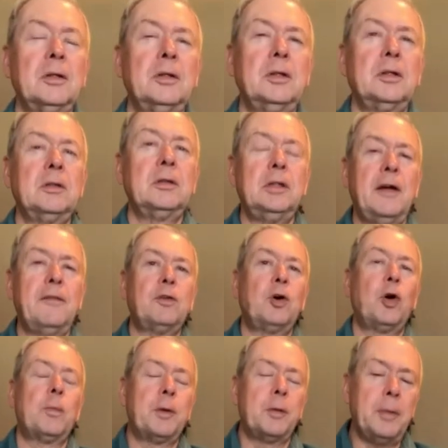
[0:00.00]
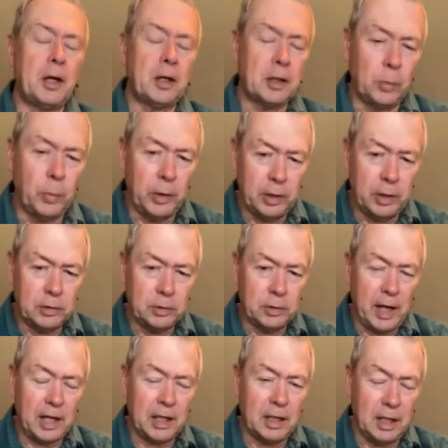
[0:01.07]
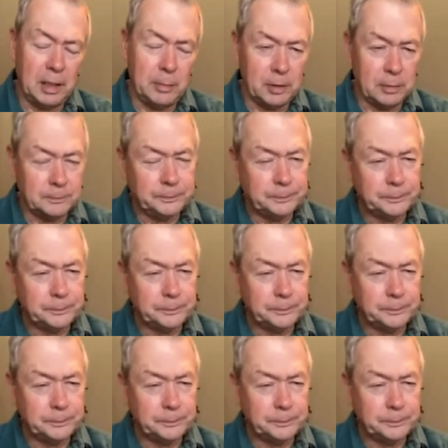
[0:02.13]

left corporate America, went into academia.